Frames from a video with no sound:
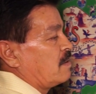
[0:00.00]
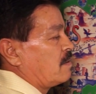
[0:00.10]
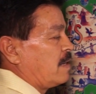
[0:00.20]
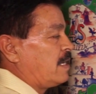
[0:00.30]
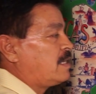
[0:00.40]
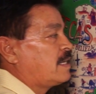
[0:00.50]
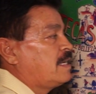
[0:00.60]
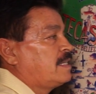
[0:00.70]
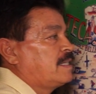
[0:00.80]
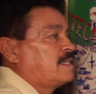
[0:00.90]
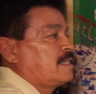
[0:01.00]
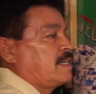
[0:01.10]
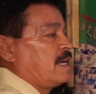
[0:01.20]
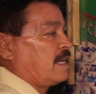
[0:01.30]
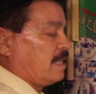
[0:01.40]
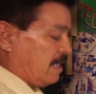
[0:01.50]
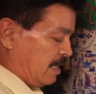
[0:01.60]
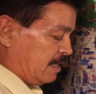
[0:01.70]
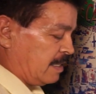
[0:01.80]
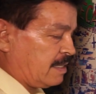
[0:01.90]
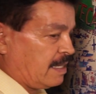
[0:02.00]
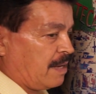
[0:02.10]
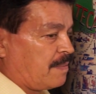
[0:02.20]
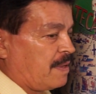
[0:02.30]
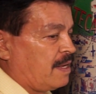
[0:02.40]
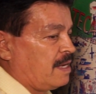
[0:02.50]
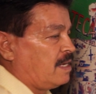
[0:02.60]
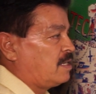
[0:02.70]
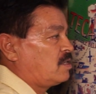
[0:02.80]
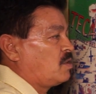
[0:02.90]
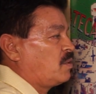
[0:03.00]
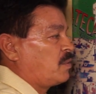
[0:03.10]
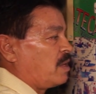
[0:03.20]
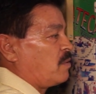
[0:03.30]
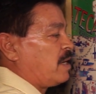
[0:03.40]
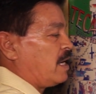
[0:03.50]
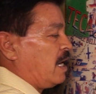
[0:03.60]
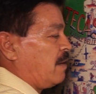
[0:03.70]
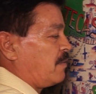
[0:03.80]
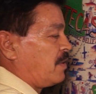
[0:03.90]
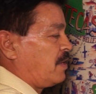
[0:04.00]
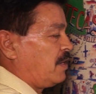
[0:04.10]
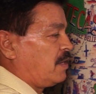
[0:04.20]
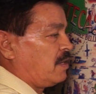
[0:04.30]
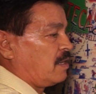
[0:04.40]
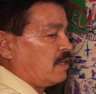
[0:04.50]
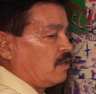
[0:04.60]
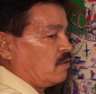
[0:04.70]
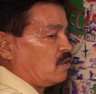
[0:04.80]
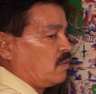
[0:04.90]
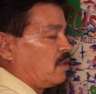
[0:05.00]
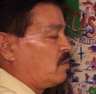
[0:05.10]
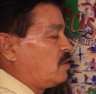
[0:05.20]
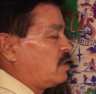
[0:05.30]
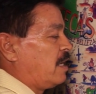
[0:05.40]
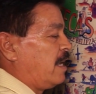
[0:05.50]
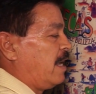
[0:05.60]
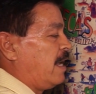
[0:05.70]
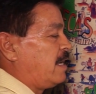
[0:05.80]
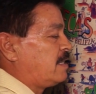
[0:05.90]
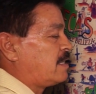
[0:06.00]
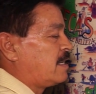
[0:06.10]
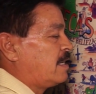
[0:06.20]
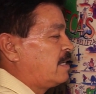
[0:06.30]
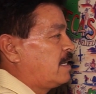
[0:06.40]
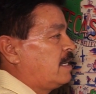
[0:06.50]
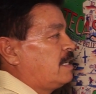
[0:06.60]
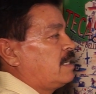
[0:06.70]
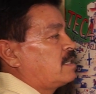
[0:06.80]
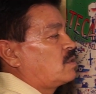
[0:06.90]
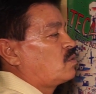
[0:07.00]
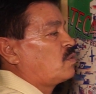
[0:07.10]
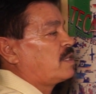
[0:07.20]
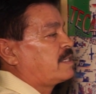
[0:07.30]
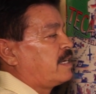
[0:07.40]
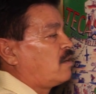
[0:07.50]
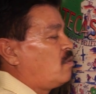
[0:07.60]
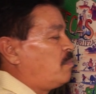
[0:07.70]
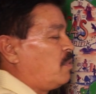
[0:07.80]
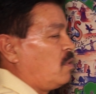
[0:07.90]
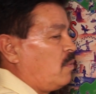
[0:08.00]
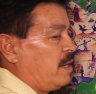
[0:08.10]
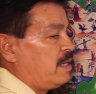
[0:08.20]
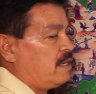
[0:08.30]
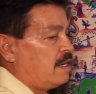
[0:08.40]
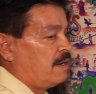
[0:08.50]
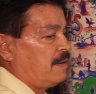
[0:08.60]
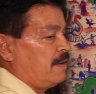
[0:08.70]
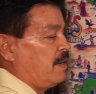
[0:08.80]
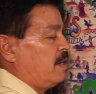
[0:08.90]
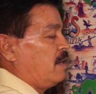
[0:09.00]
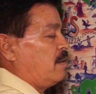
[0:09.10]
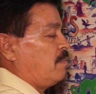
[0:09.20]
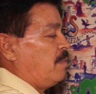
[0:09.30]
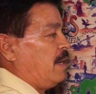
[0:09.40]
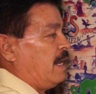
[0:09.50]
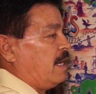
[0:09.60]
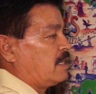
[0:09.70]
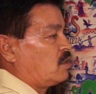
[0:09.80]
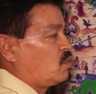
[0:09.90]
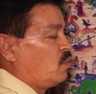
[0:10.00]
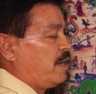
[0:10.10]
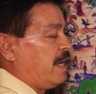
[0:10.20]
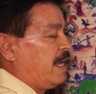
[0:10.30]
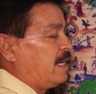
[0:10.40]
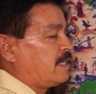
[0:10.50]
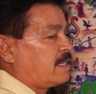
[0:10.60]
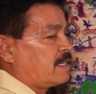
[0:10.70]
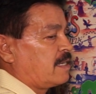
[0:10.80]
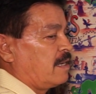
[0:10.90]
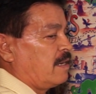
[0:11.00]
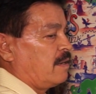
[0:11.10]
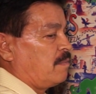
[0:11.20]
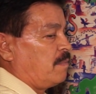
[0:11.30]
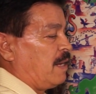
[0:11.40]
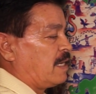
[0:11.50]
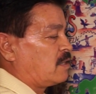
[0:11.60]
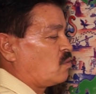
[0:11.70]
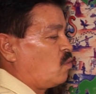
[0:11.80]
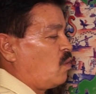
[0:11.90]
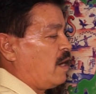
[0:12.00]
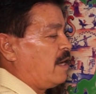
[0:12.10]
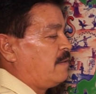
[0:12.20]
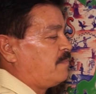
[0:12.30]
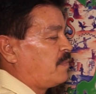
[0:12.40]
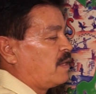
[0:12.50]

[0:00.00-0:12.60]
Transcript: Alright, this is the next step. So we are going to have here u square root x to the second power plus 2x plus 1.